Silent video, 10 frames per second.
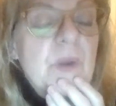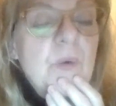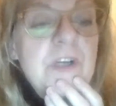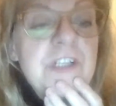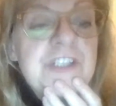
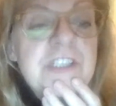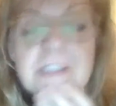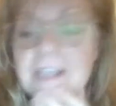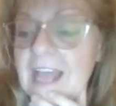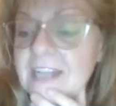Origin
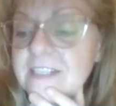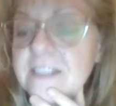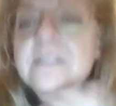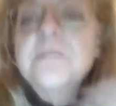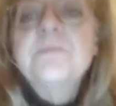
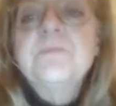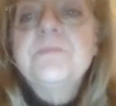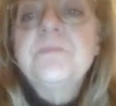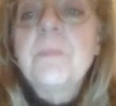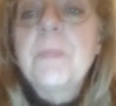Latin.
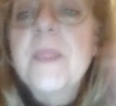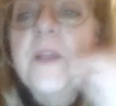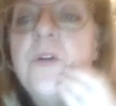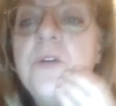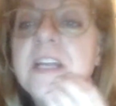The
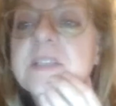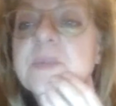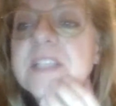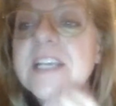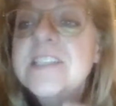
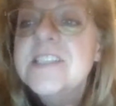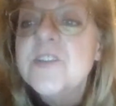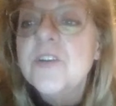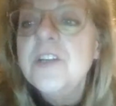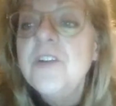codex was a
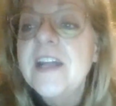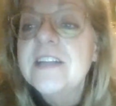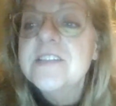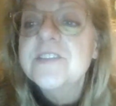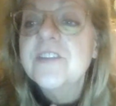historical
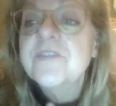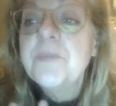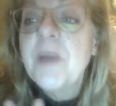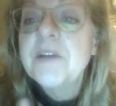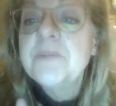ancestor of
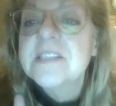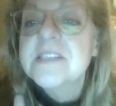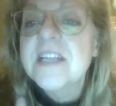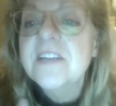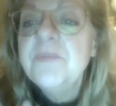the modern book.
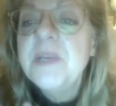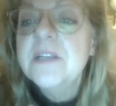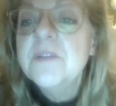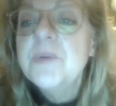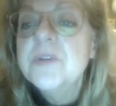Instead of
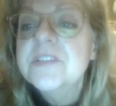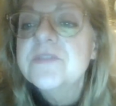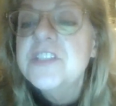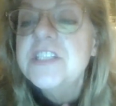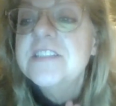being composed
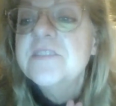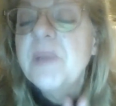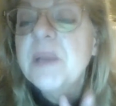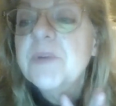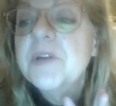of sheets of
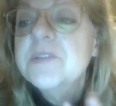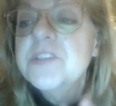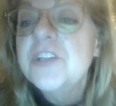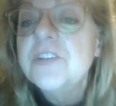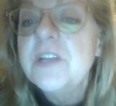paper, it
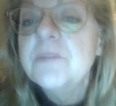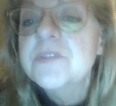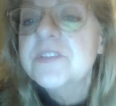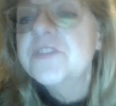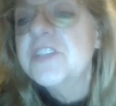was generally
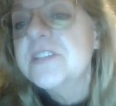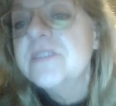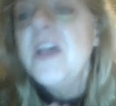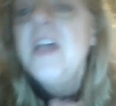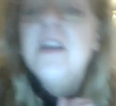composed of sheets
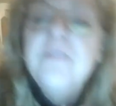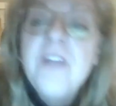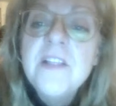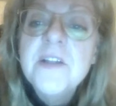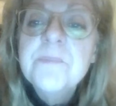of
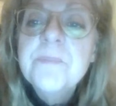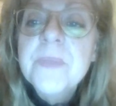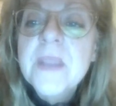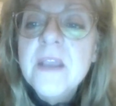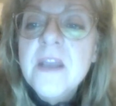vellum,
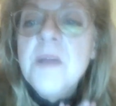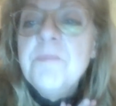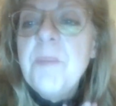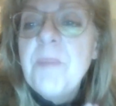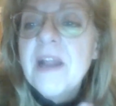
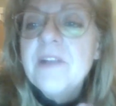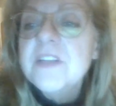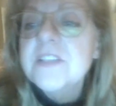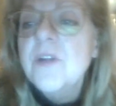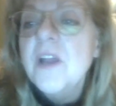
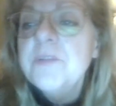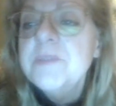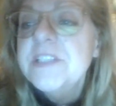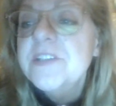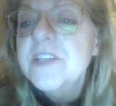papyrus, or other
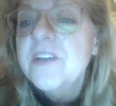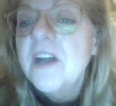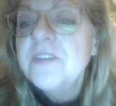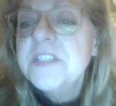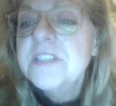material,
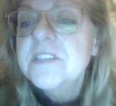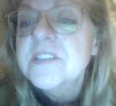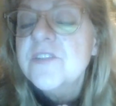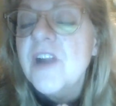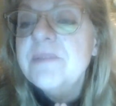often
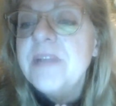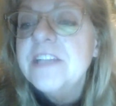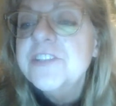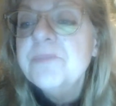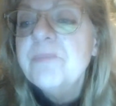described
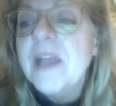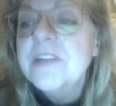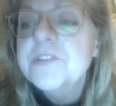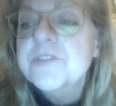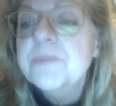ancient
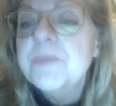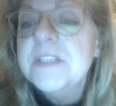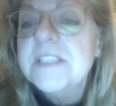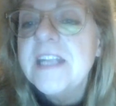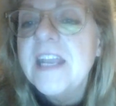manuscript
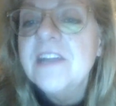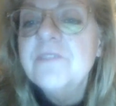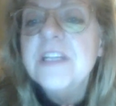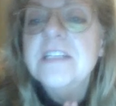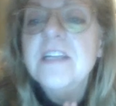books and
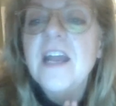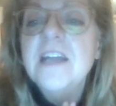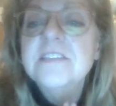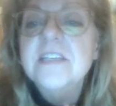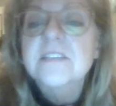handwritten
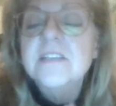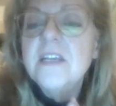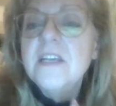content.